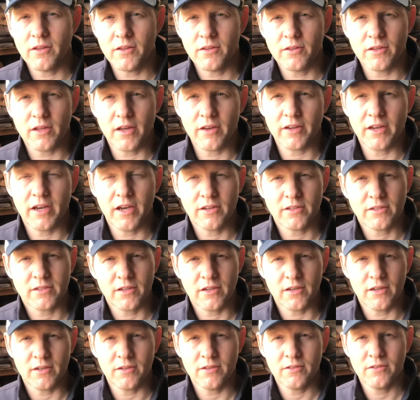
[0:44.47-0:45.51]
I got
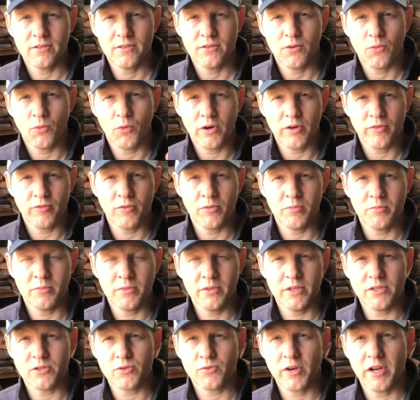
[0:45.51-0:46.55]
one of them
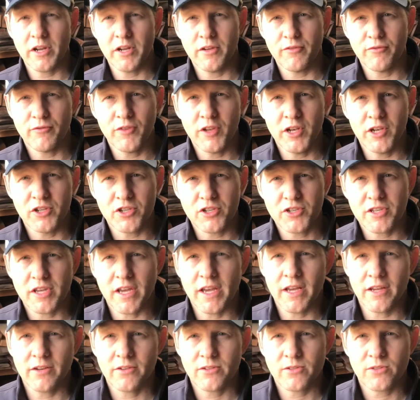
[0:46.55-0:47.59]
is ready to finish
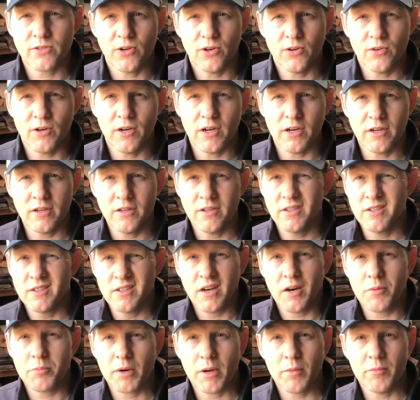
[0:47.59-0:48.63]
sand, so
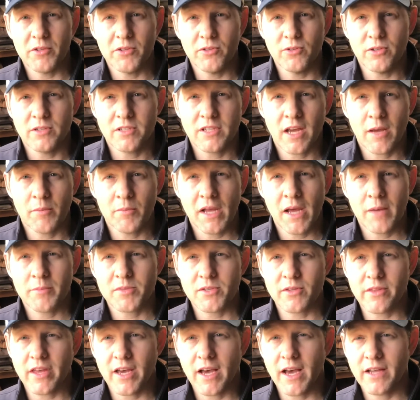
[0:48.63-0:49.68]
I'll probably do a time lapse
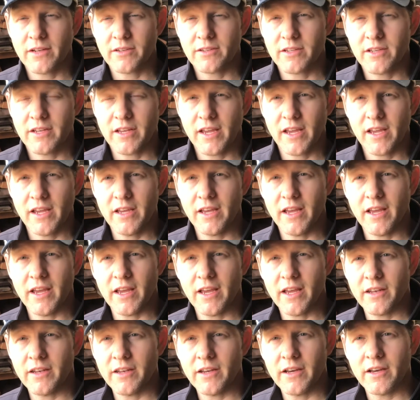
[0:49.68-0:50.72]
of that today,
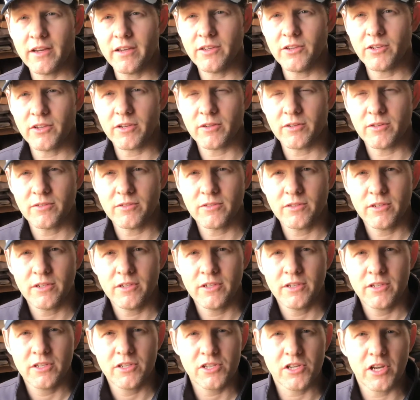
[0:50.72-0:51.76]
and you can
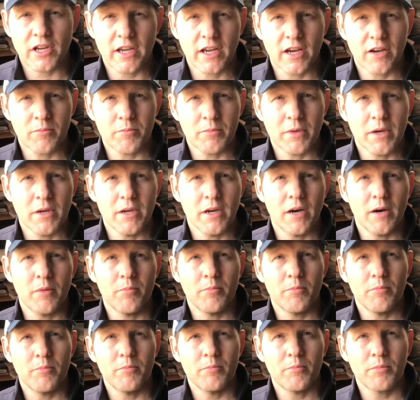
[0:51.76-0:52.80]
check out my
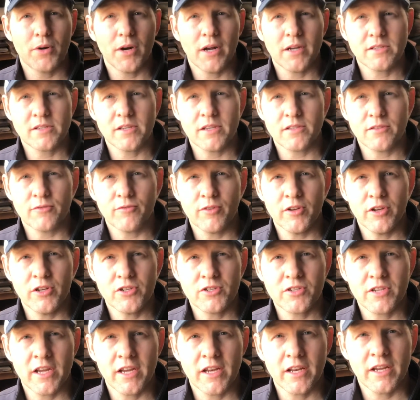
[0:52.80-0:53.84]
process of finish
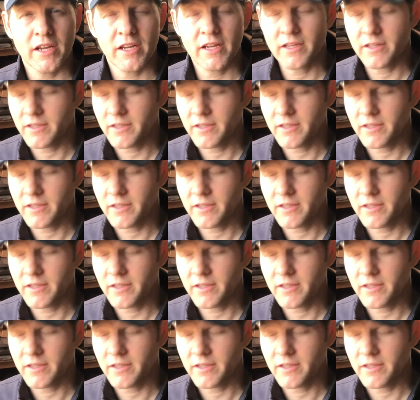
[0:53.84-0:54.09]
sanding.